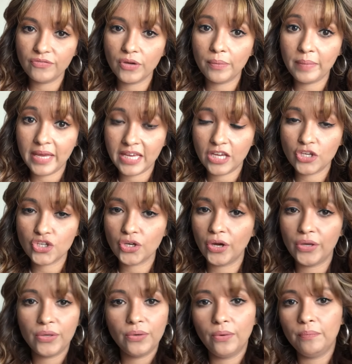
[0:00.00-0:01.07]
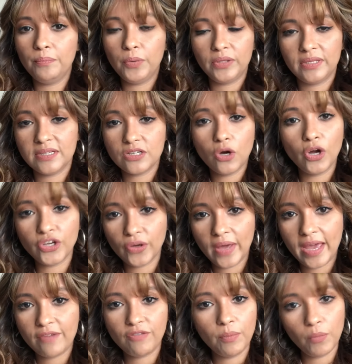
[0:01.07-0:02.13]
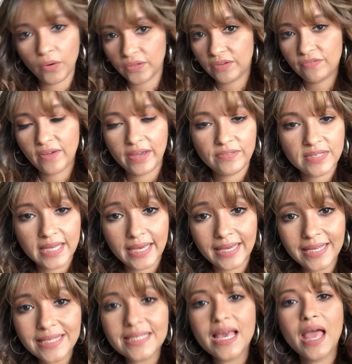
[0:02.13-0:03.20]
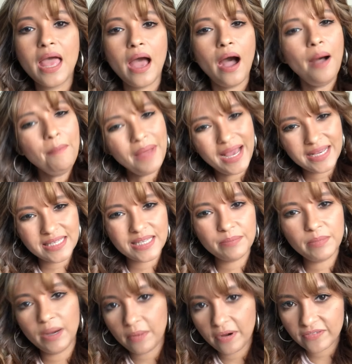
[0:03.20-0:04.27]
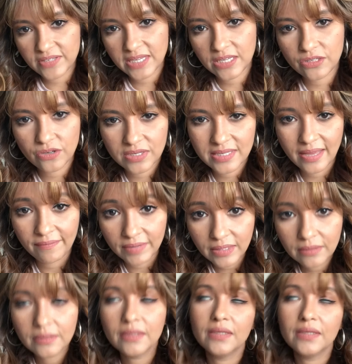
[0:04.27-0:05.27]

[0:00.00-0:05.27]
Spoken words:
you're making sure you don't put it on your hair for more than 5 seconds, a maximum of 6 or 7.